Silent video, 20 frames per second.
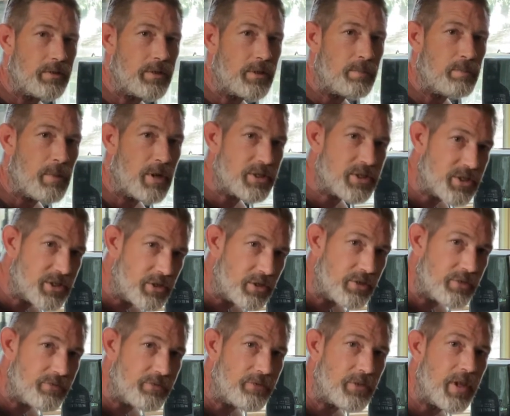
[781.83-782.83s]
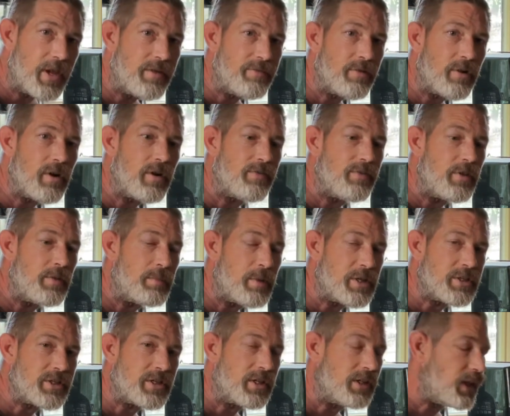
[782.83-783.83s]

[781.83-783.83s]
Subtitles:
mustard flavor of the mustard